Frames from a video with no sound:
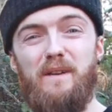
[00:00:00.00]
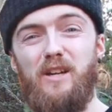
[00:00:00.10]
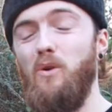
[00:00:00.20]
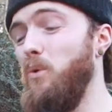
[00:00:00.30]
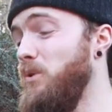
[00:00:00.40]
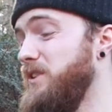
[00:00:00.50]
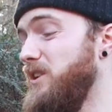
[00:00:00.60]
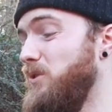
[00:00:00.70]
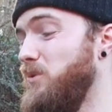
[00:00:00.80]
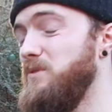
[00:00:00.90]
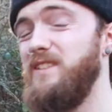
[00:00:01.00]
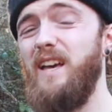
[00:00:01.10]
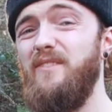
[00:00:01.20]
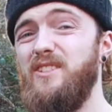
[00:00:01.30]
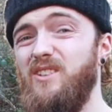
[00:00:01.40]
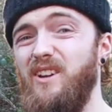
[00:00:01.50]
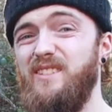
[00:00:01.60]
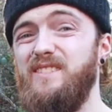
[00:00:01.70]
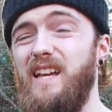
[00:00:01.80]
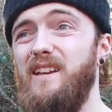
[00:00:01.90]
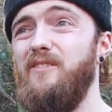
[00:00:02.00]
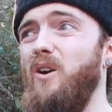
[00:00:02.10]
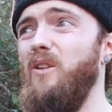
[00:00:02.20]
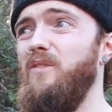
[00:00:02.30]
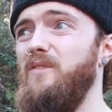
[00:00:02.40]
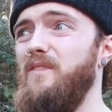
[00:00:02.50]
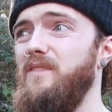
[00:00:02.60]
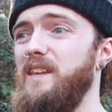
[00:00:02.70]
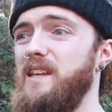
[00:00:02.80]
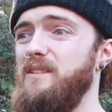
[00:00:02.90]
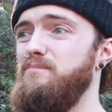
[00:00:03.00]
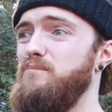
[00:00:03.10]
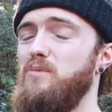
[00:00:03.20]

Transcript: bigger order altogether to kind of save on the